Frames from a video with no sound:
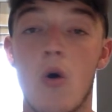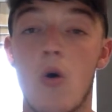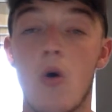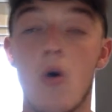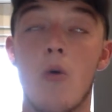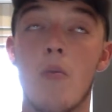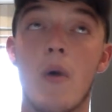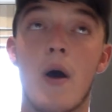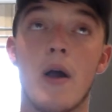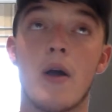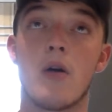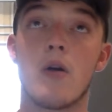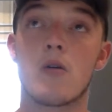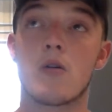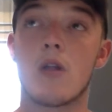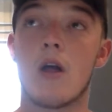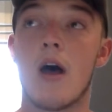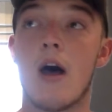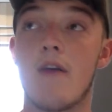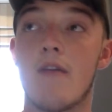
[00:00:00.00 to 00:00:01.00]
oh my God,
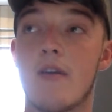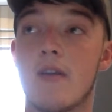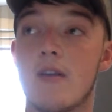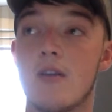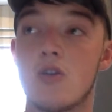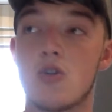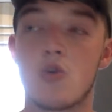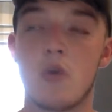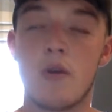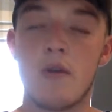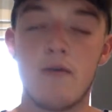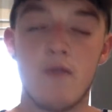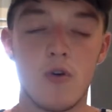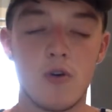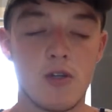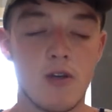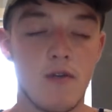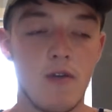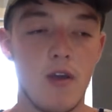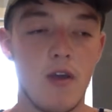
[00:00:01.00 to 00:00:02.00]
like I've had this
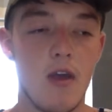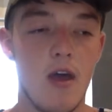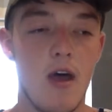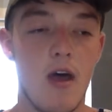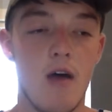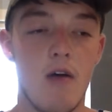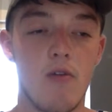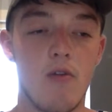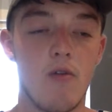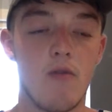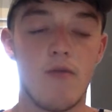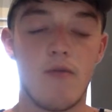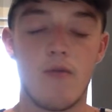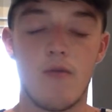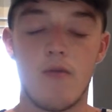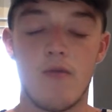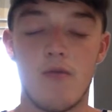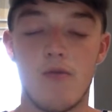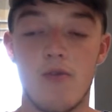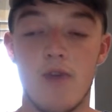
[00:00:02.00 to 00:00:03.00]
24/7 care
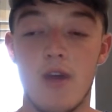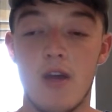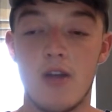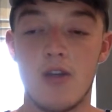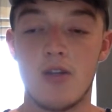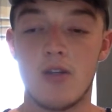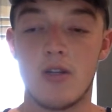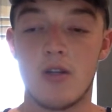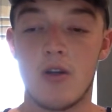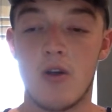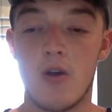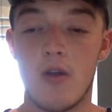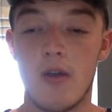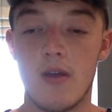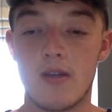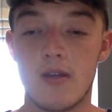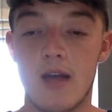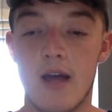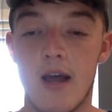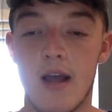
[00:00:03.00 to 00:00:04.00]
for ages, and now they're
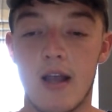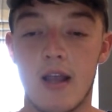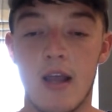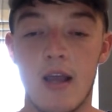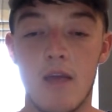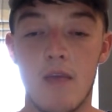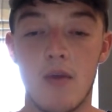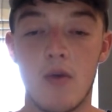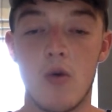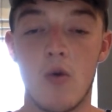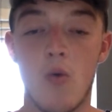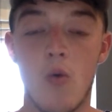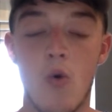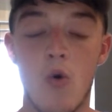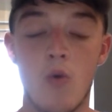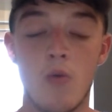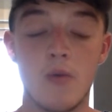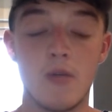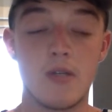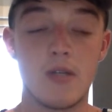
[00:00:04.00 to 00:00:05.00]
starting to let me go
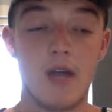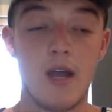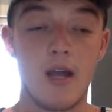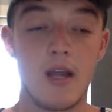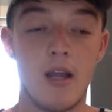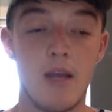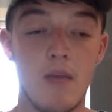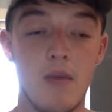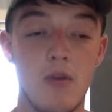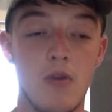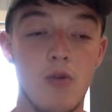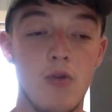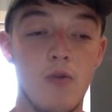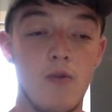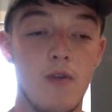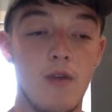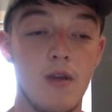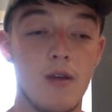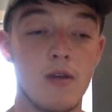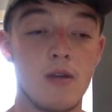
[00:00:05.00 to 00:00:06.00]
home and starting to let me do
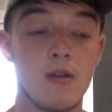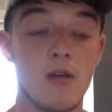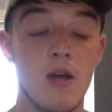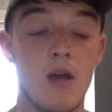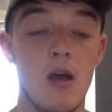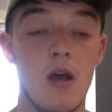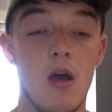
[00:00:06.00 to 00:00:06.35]
things.